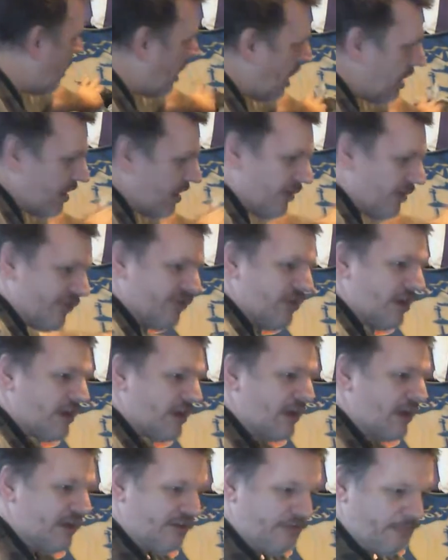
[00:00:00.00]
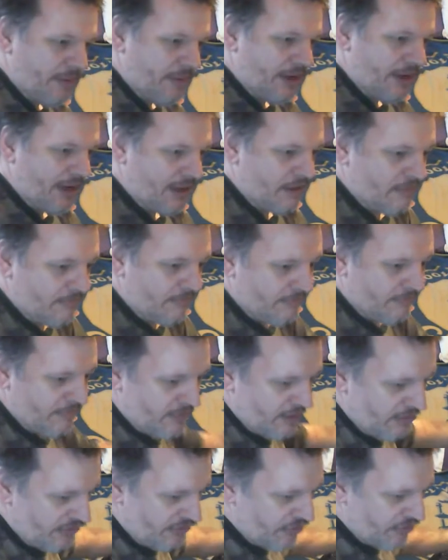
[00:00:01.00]
and then stuck in this bag.
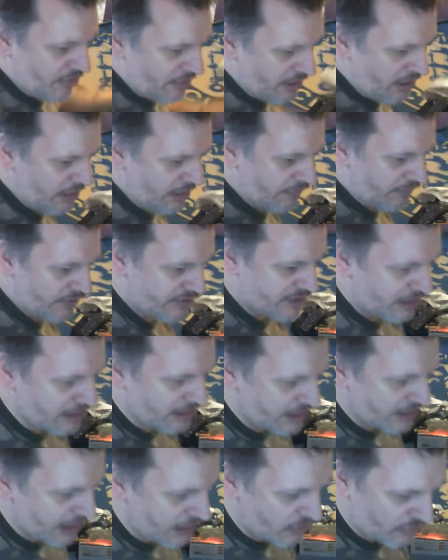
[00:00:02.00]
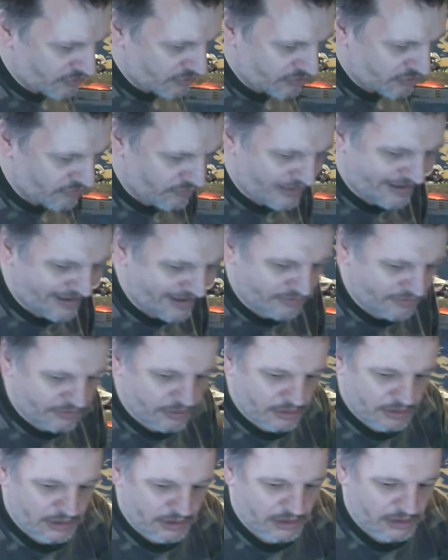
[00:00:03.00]
So if it's going to get knocked around,
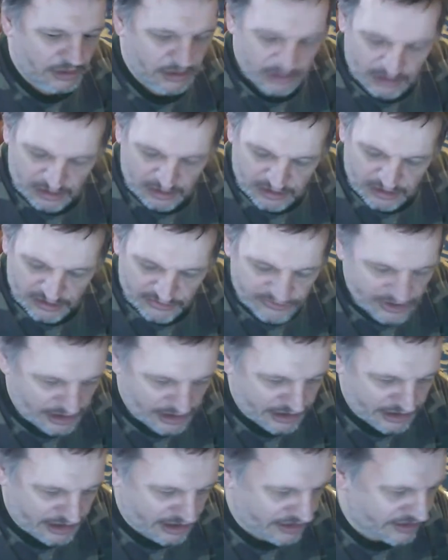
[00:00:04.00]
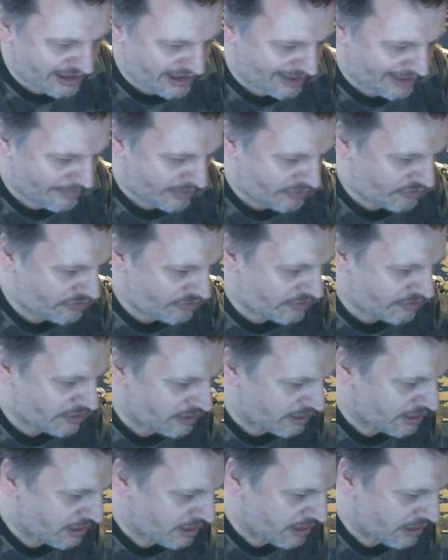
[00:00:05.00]
it's going to get damaged,
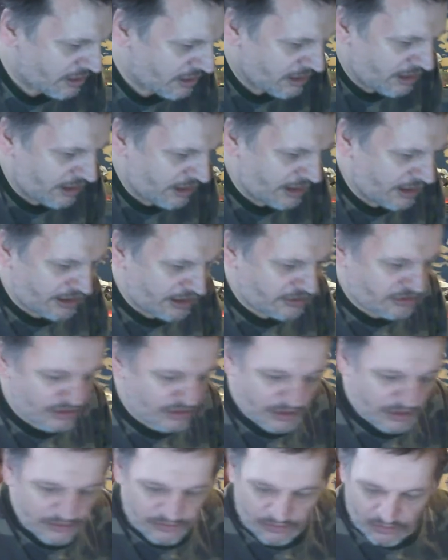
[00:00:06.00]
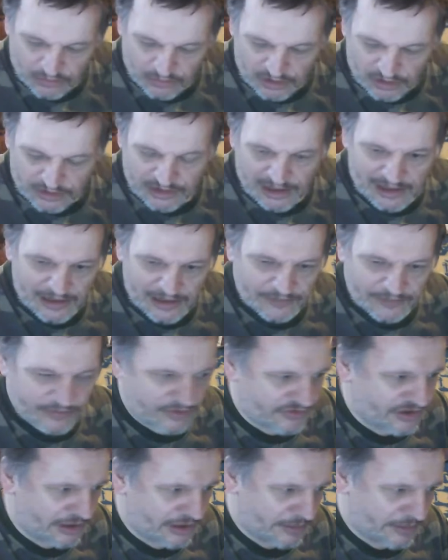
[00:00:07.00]
and you know you're going to have the
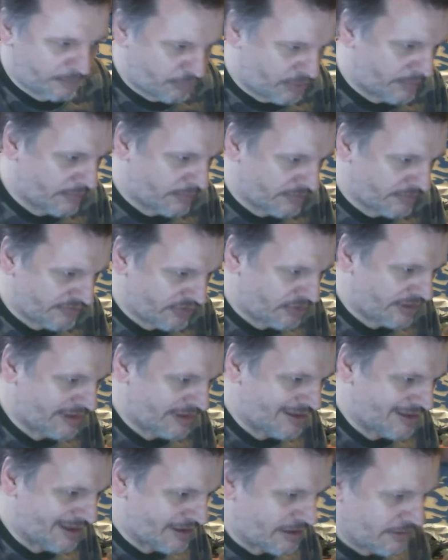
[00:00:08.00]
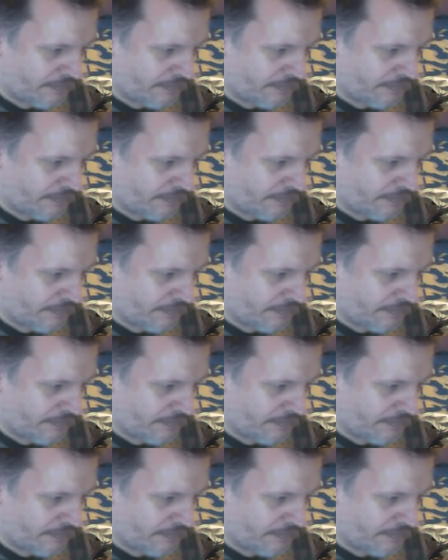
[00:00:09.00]
same problems I did.